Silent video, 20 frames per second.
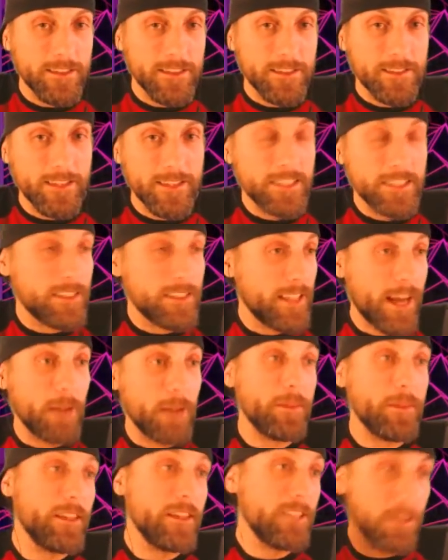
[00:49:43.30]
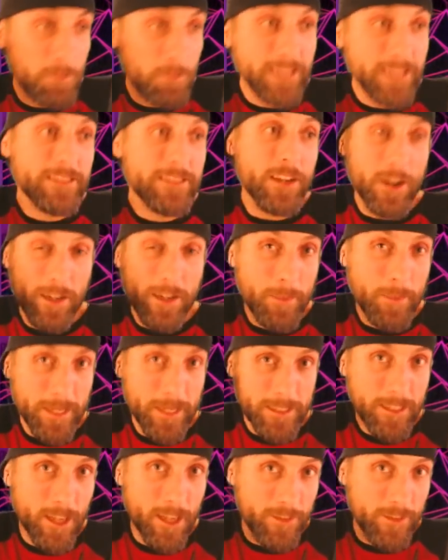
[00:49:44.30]
That's that. This is me talking to
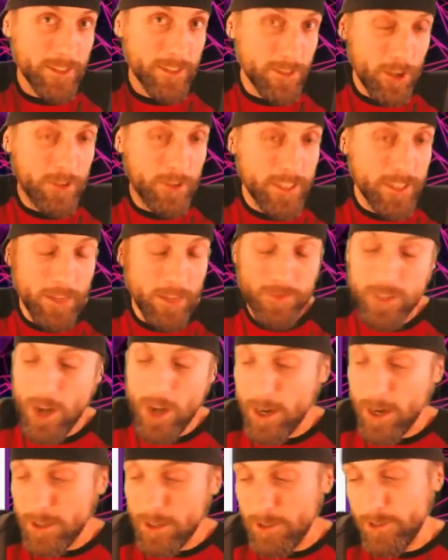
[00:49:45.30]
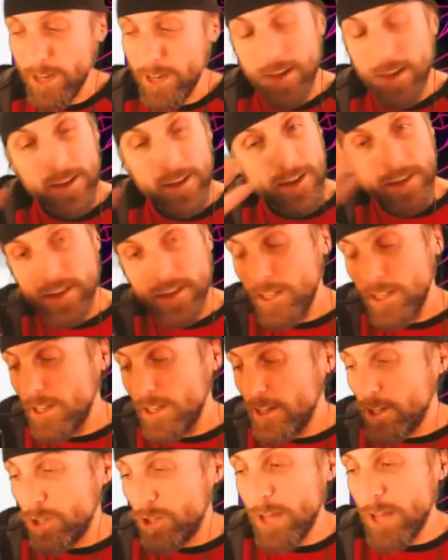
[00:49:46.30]
myself. This is all self-talk, okay?
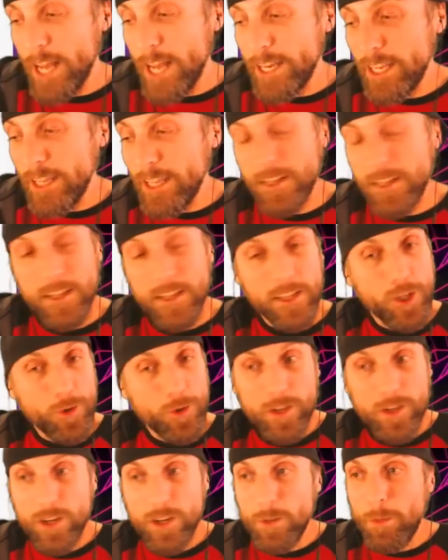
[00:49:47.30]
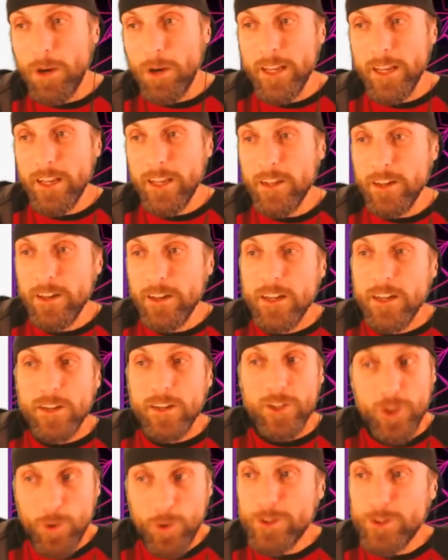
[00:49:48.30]
You like it. You, you're a bug eater.
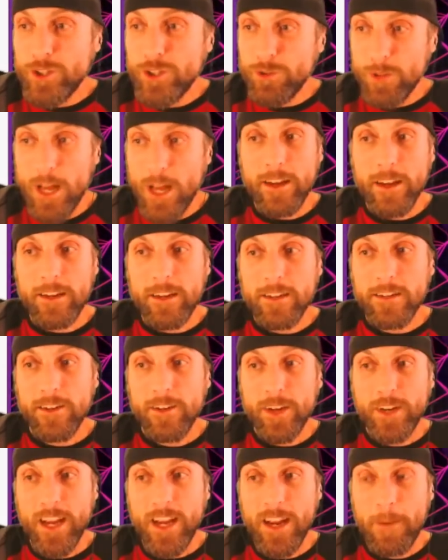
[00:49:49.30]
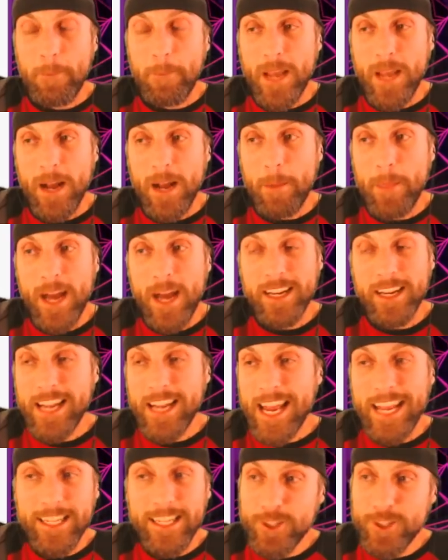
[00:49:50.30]
Do what you like, okay? I'm not going
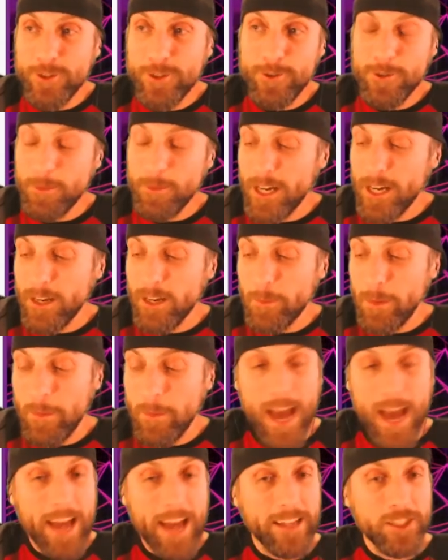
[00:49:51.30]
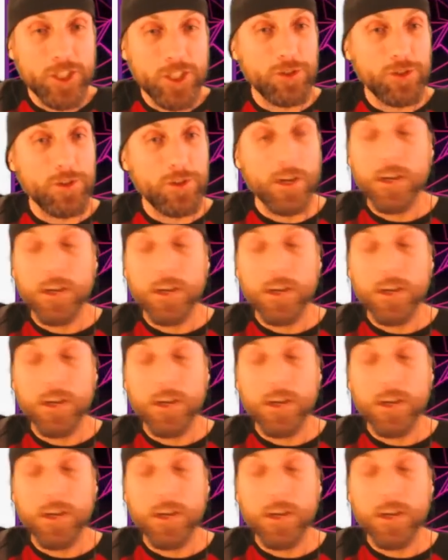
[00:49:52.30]
to hate you. I'm not going to be mad at you.